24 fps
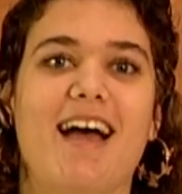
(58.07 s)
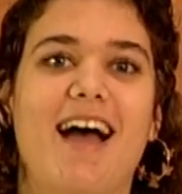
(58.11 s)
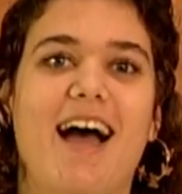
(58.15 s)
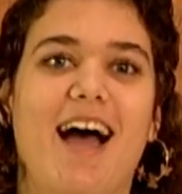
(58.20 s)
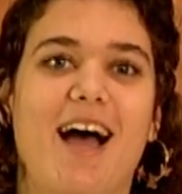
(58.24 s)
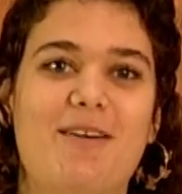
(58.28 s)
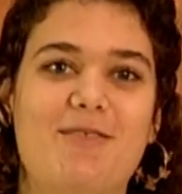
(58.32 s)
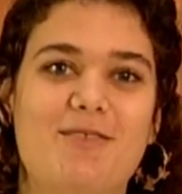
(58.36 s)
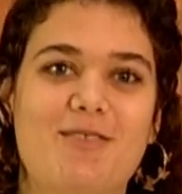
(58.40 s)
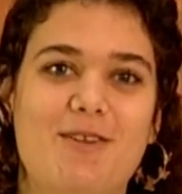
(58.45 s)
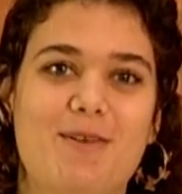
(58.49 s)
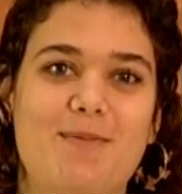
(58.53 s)

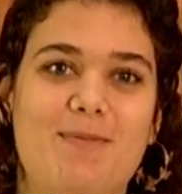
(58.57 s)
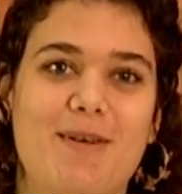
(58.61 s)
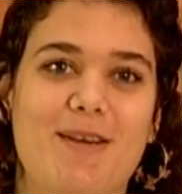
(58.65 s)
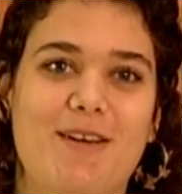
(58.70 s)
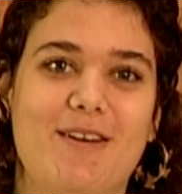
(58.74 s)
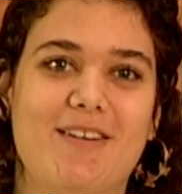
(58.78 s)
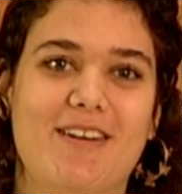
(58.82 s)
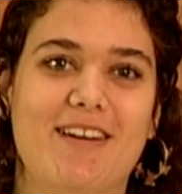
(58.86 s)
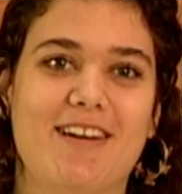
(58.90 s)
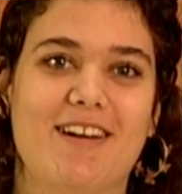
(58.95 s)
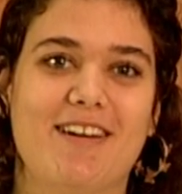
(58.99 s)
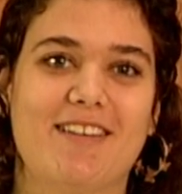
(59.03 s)
After
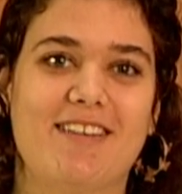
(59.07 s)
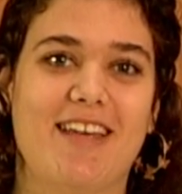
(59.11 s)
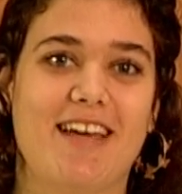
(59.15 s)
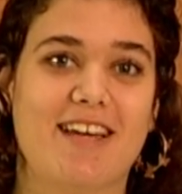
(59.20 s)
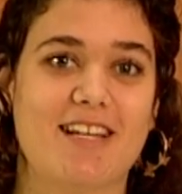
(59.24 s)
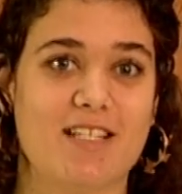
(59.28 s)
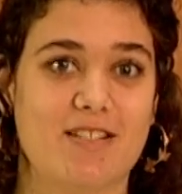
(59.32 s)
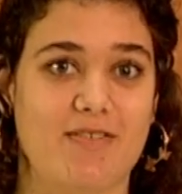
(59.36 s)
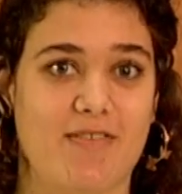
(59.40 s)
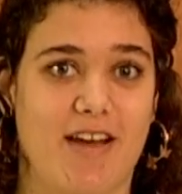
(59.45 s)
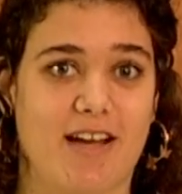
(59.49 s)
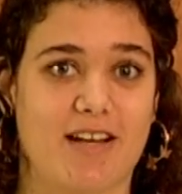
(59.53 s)
appearing on The
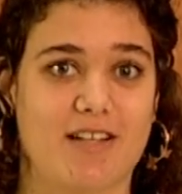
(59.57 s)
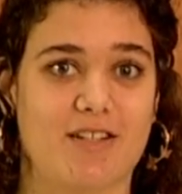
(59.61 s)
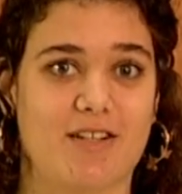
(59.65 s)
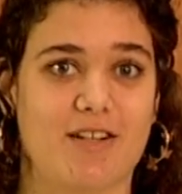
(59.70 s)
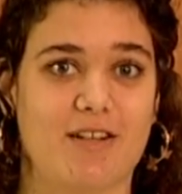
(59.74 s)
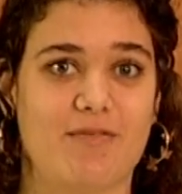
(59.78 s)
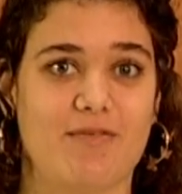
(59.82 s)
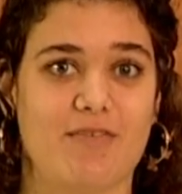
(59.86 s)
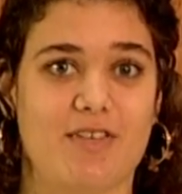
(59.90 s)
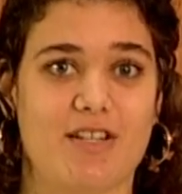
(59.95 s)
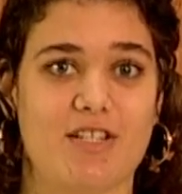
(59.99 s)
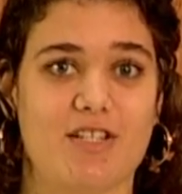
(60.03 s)
X Factor
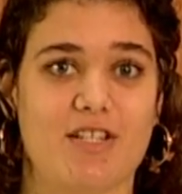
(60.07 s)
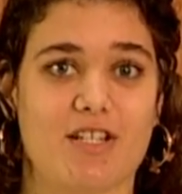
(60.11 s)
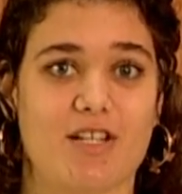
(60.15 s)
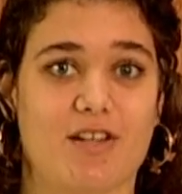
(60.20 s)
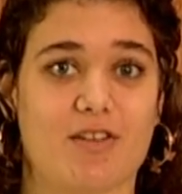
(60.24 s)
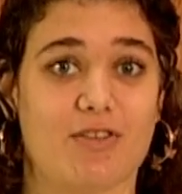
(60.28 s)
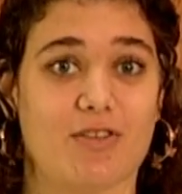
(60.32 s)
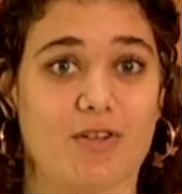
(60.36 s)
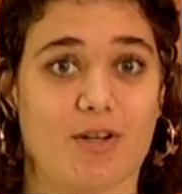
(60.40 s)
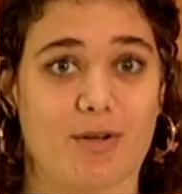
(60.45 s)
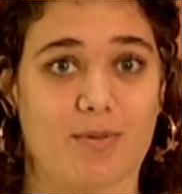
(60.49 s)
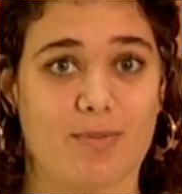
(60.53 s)
and finishing
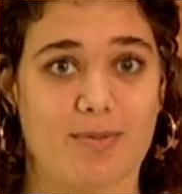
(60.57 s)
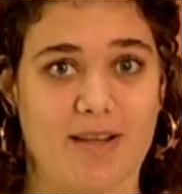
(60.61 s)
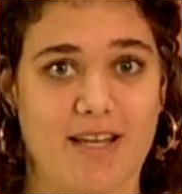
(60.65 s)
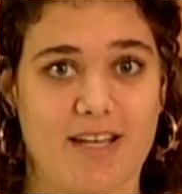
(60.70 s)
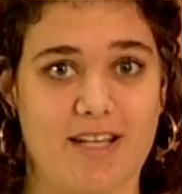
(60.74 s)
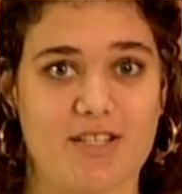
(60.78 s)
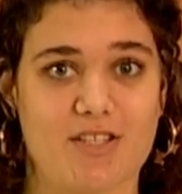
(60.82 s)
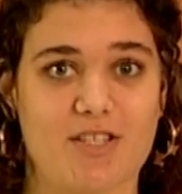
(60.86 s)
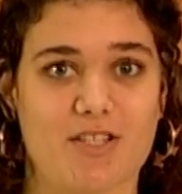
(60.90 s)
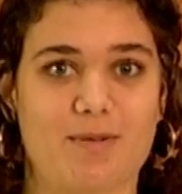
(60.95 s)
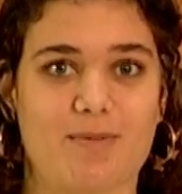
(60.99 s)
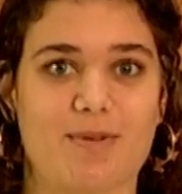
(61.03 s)
in third
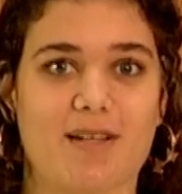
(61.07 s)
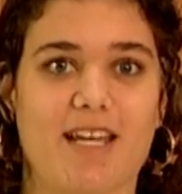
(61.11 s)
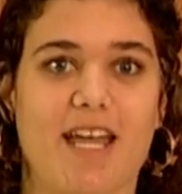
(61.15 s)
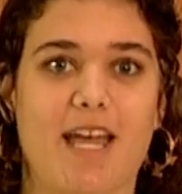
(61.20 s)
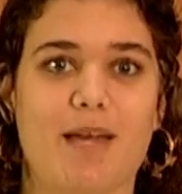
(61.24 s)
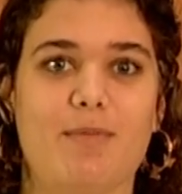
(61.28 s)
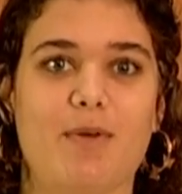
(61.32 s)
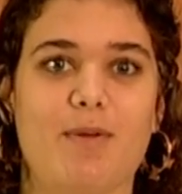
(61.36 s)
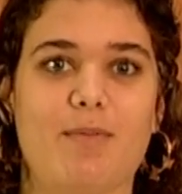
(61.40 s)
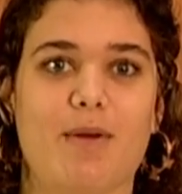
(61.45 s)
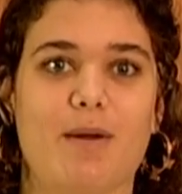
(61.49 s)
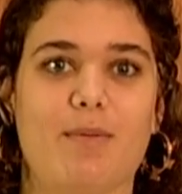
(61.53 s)
place, she
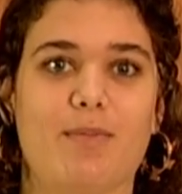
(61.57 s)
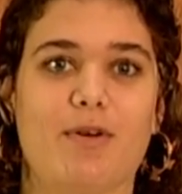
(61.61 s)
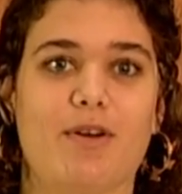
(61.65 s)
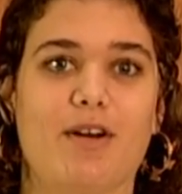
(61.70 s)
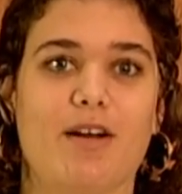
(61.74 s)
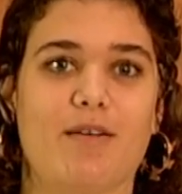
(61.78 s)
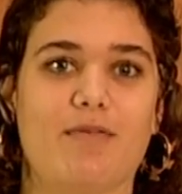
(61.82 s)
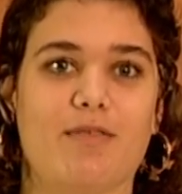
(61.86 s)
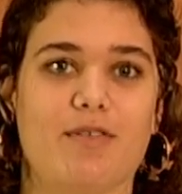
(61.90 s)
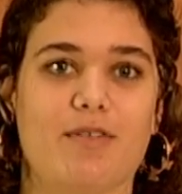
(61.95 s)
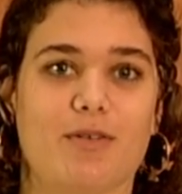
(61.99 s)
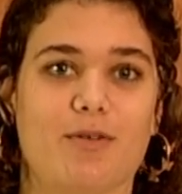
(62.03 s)
became a member
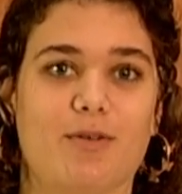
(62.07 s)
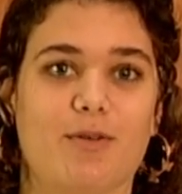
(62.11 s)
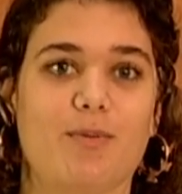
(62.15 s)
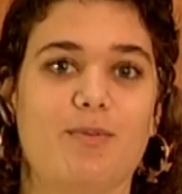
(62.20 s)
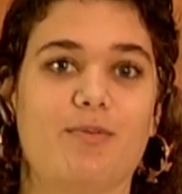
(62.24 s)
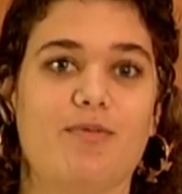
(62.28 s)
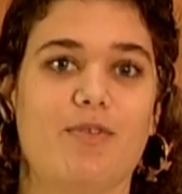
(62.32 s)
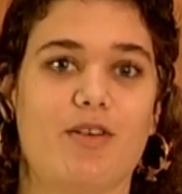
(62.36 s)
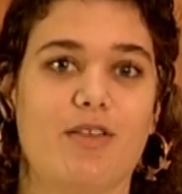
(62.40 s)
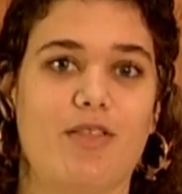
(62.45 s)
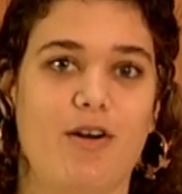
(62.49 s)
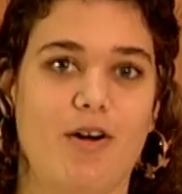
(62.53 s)
of the group
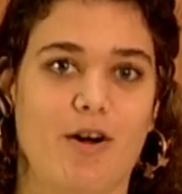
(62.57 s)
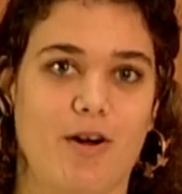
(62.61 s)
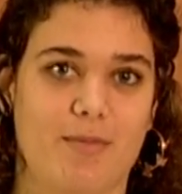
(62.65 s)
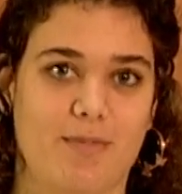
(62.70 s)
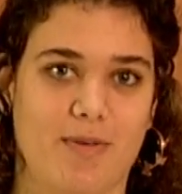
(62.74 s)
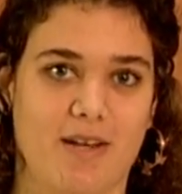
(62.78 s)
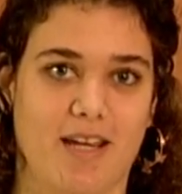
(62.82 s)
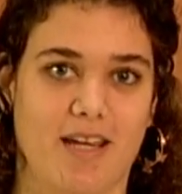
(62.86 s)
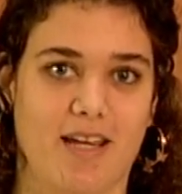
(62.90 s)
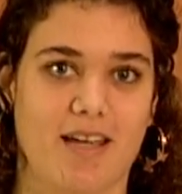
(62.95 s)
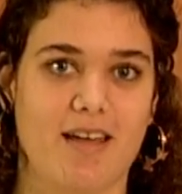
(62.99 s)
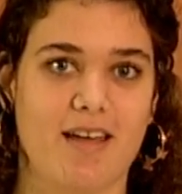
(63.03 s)
Fifth
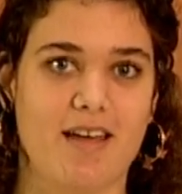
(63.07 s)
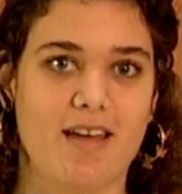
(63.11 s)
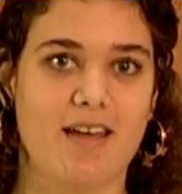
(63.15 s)
Harmony.